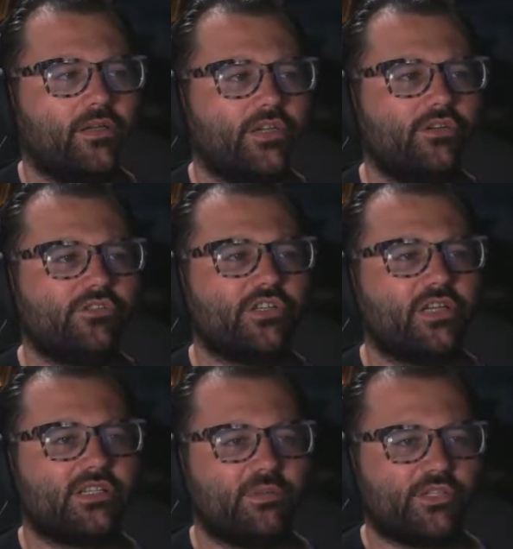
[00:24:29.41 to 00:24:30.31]

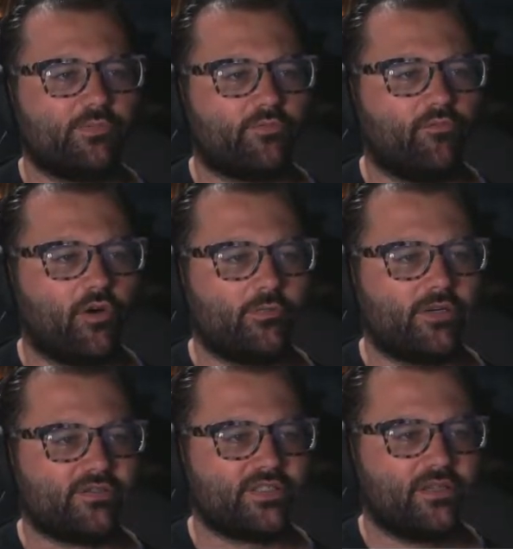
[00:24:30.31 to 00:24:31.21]
Usually, especially
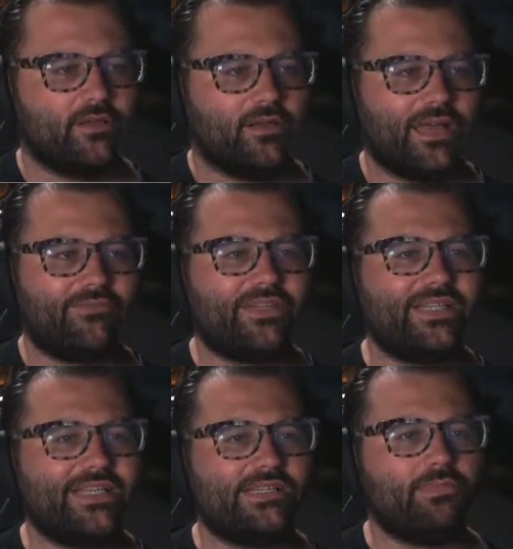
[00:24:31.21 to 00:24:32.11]
performers, have a
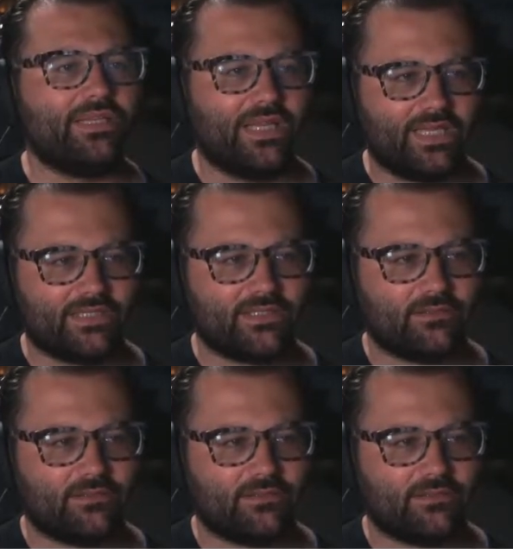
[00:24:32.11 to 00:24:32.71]
need to be liked,